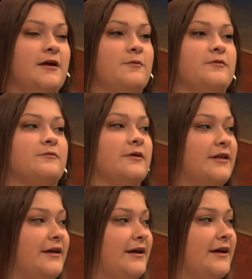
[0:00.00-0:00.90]
it was
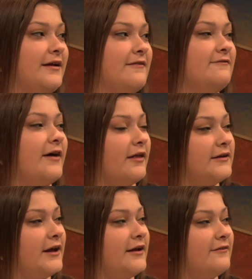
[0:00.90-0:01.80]
really
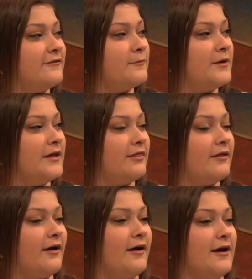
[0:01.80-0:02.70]
validating for me
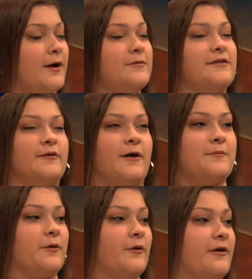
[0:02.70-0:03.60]
that I was in the
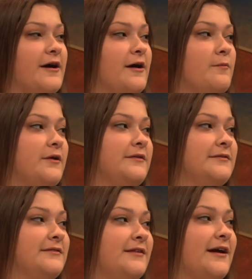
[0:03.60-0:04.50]
right program and
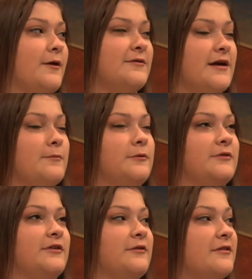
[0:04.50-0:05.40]
like I was able
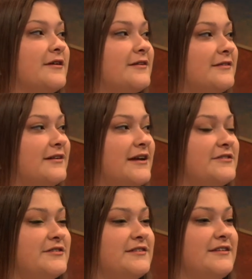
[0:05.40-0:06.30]
to do this. And I
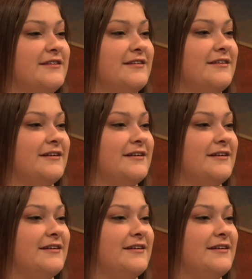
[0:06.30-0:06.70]
just need to